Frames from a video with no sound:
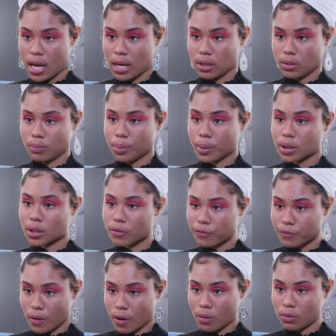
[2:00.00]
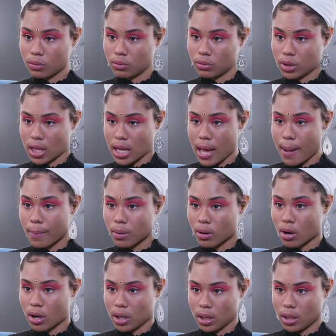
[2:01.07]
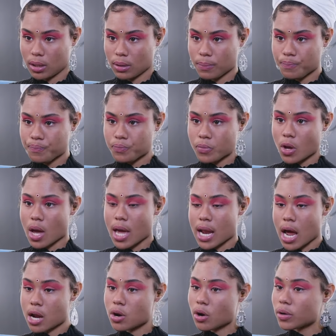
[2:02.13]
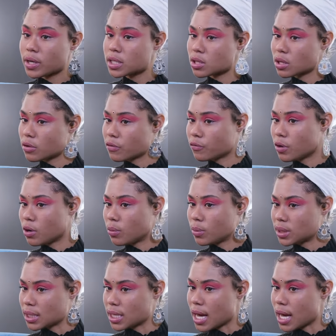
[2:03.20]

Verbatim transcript: and put the phone camera on it. And I know he's on the phone with the